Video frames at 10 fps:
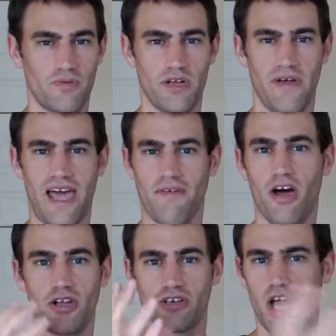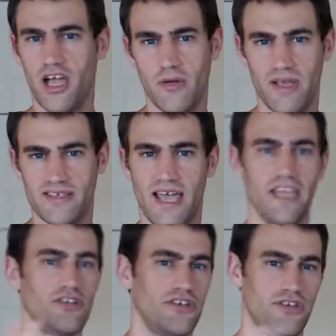where you have all your documents. I
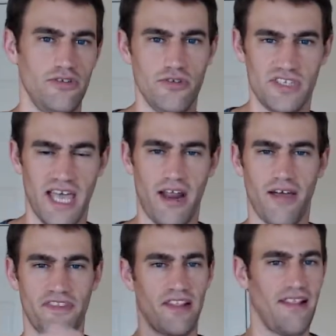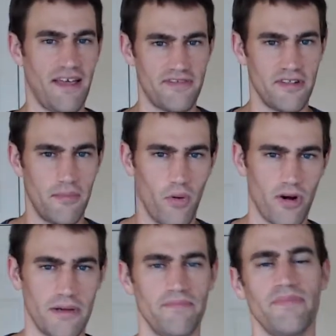usually use that off to the left of the board.